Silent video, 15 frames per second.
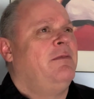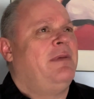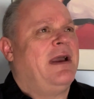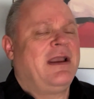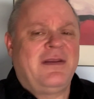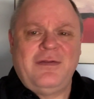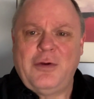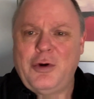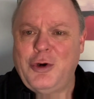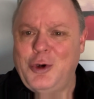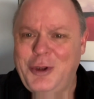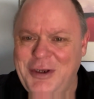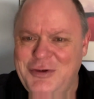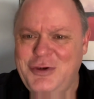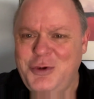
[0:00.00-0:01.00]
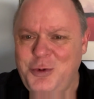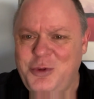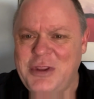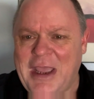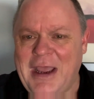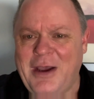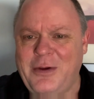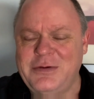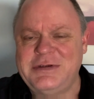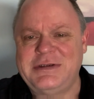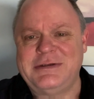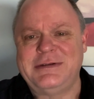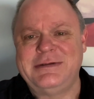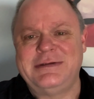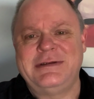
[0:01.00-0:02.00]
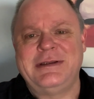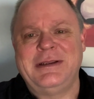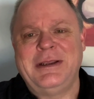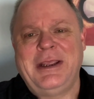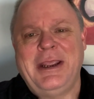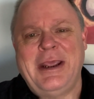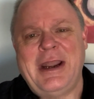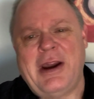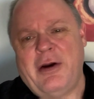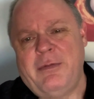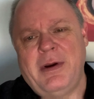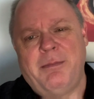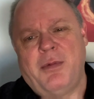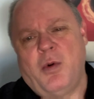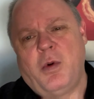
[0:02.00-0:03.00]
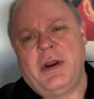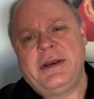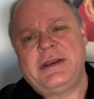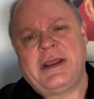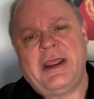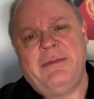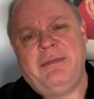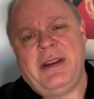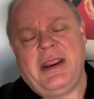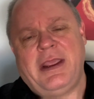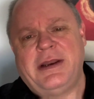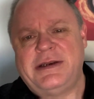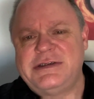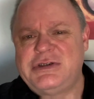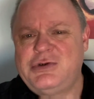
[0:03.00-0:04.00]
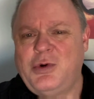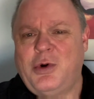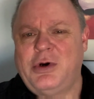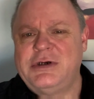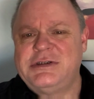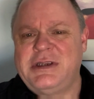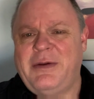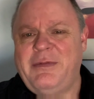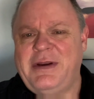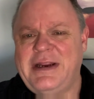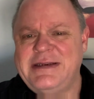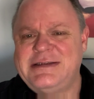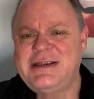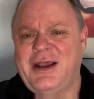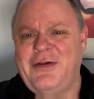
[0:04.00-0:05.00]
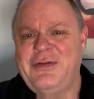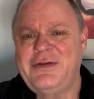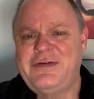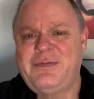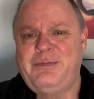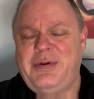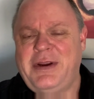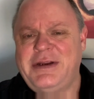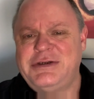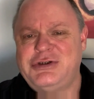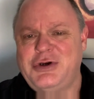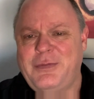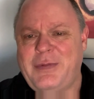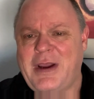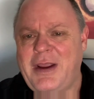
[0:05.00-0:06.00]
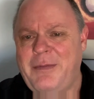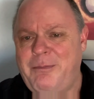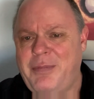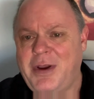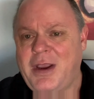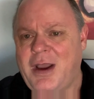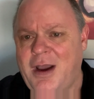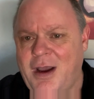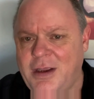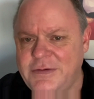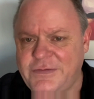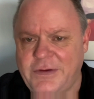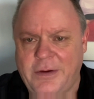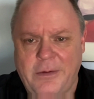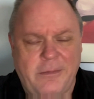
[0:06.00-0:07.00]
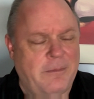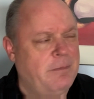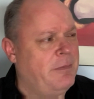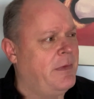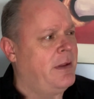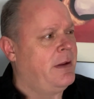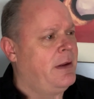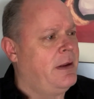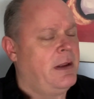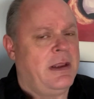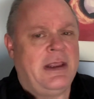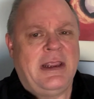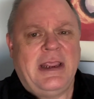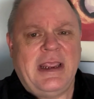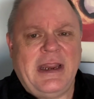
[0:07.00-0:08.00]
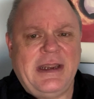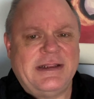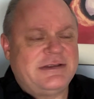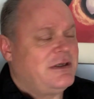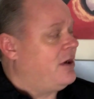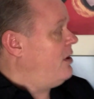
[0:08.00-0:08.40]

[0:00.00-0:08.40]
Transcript: back in the early 2000s. And I remember one time being in a store or something, and I saw this picture by Picasso, and it's